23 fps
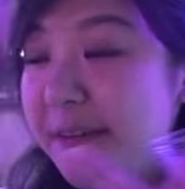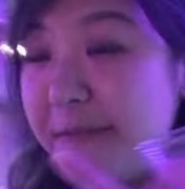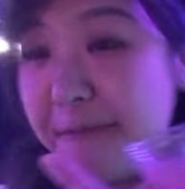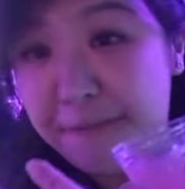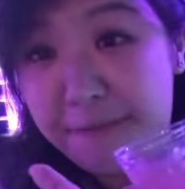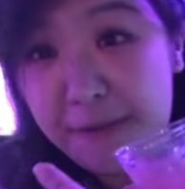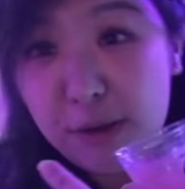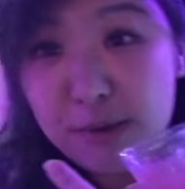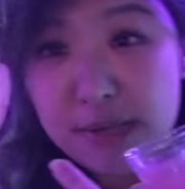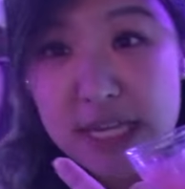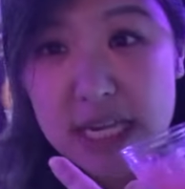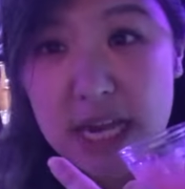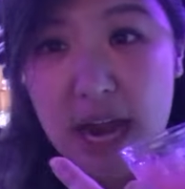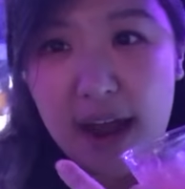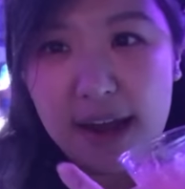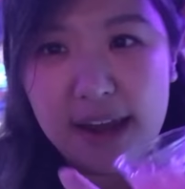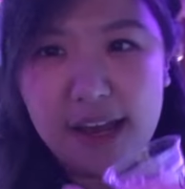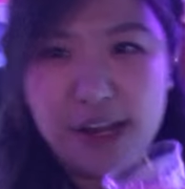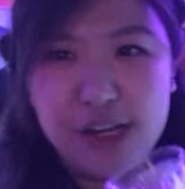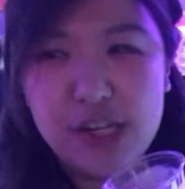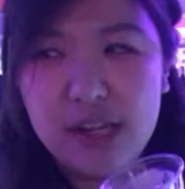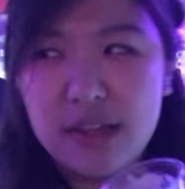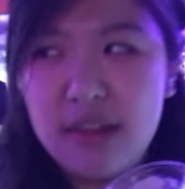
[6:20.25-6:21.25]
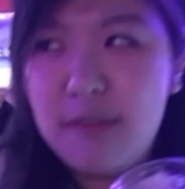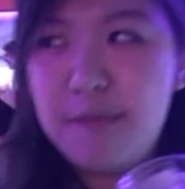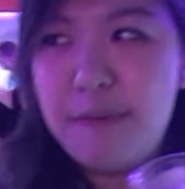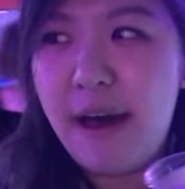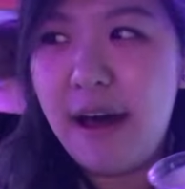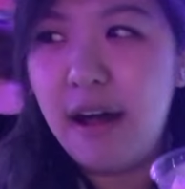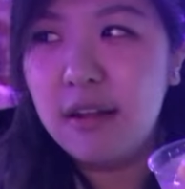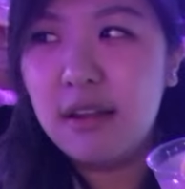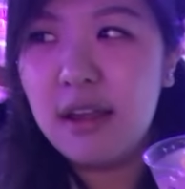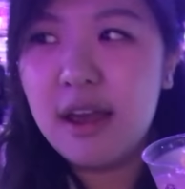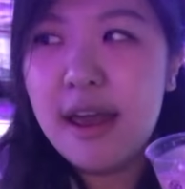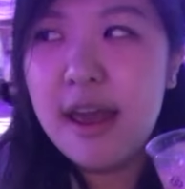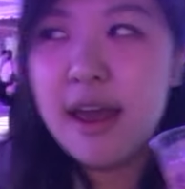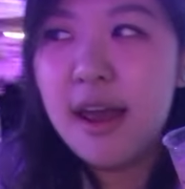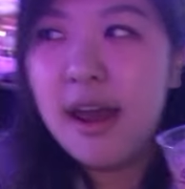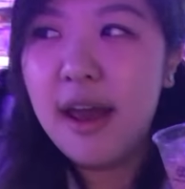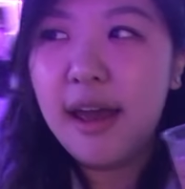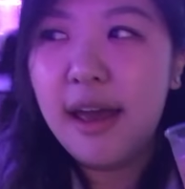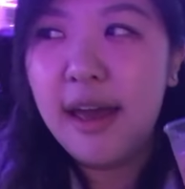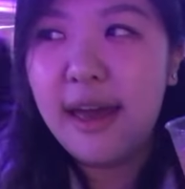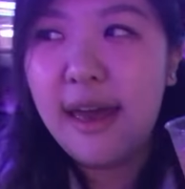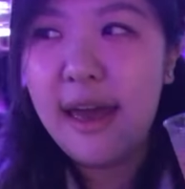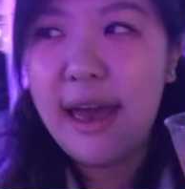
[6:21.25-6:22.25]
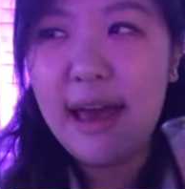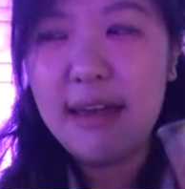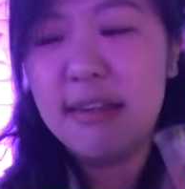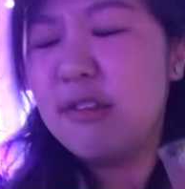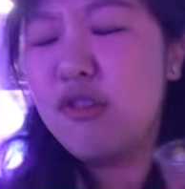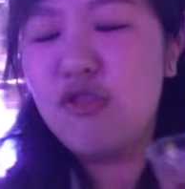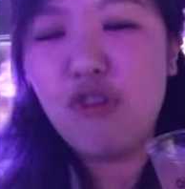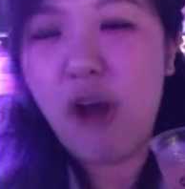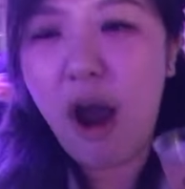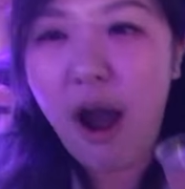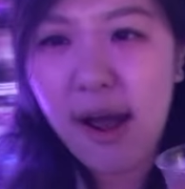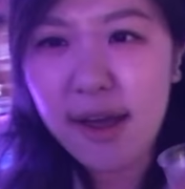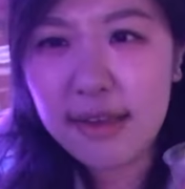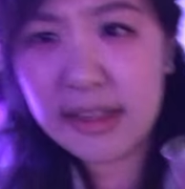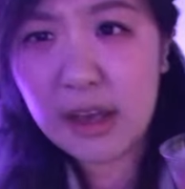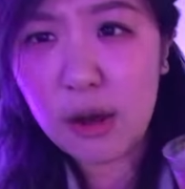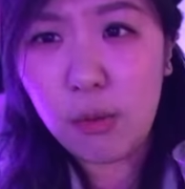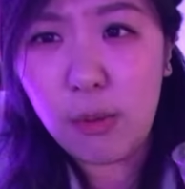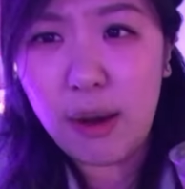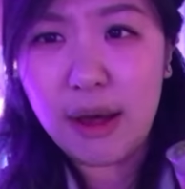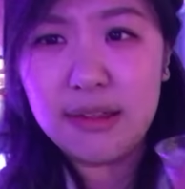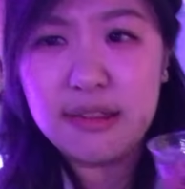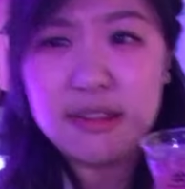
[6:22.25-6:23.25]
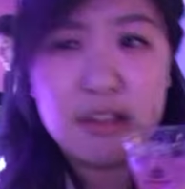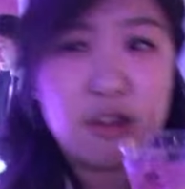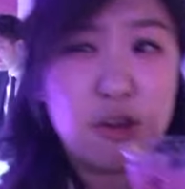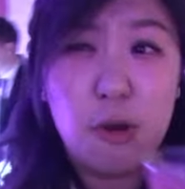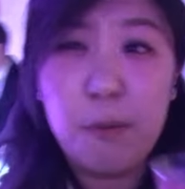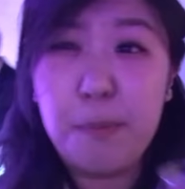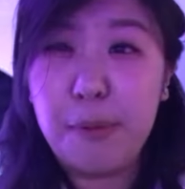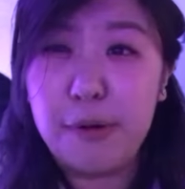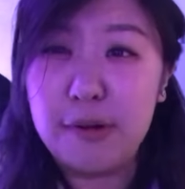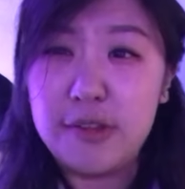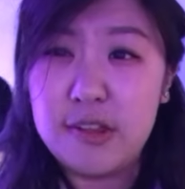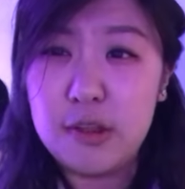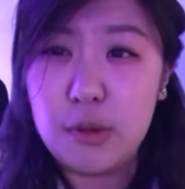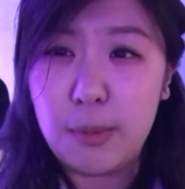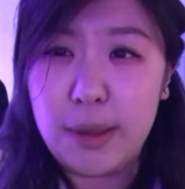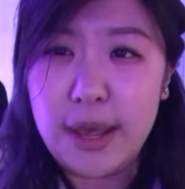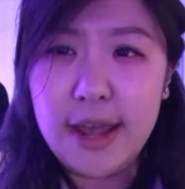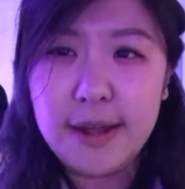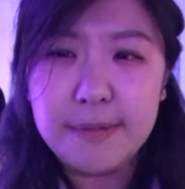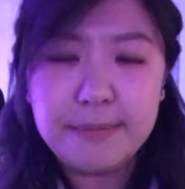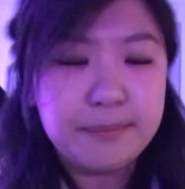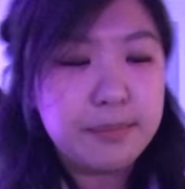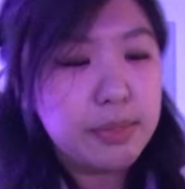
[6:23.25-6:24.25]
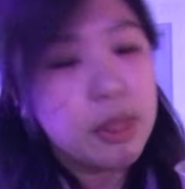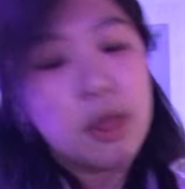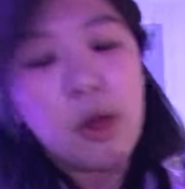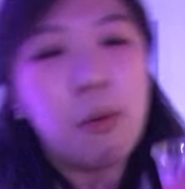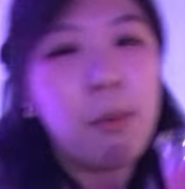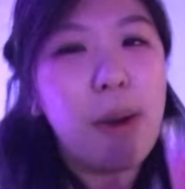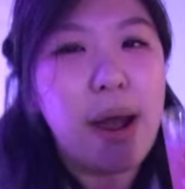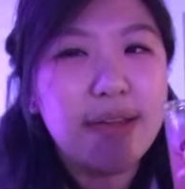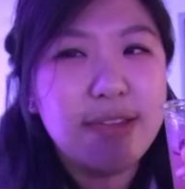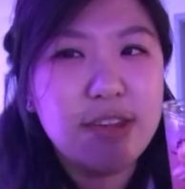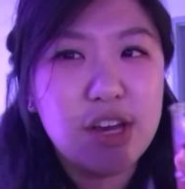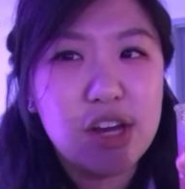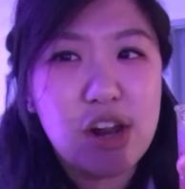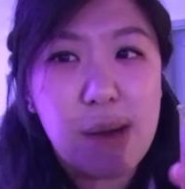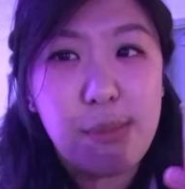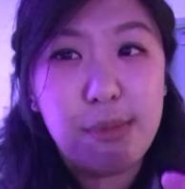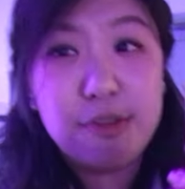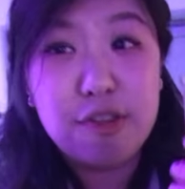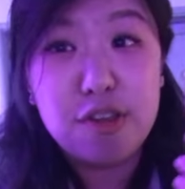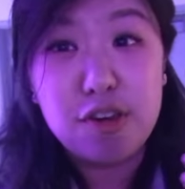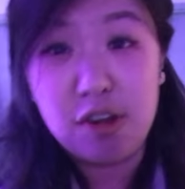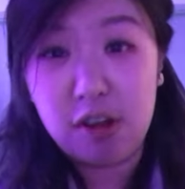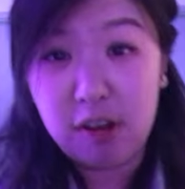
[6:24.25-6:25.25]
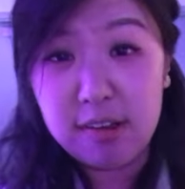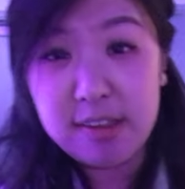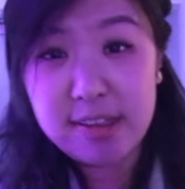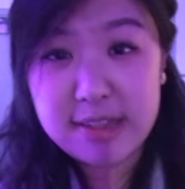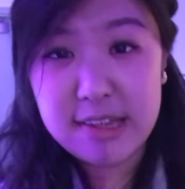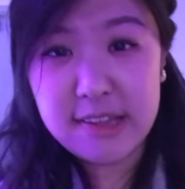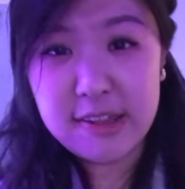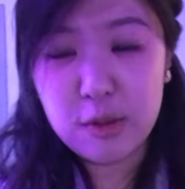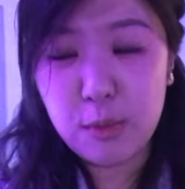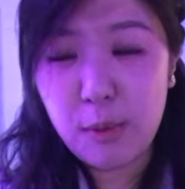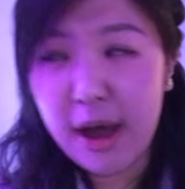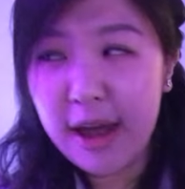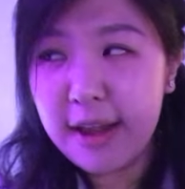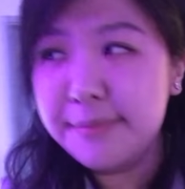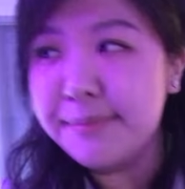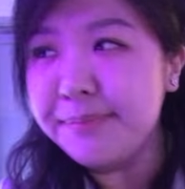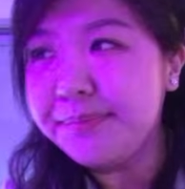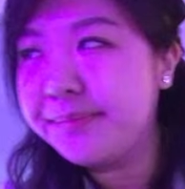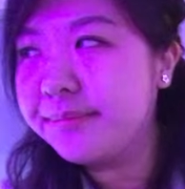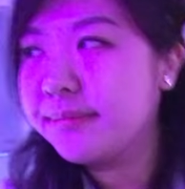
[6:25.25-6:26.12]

the infused honey just felt as strong as it was super sweet, whereas you could almost nurse this one.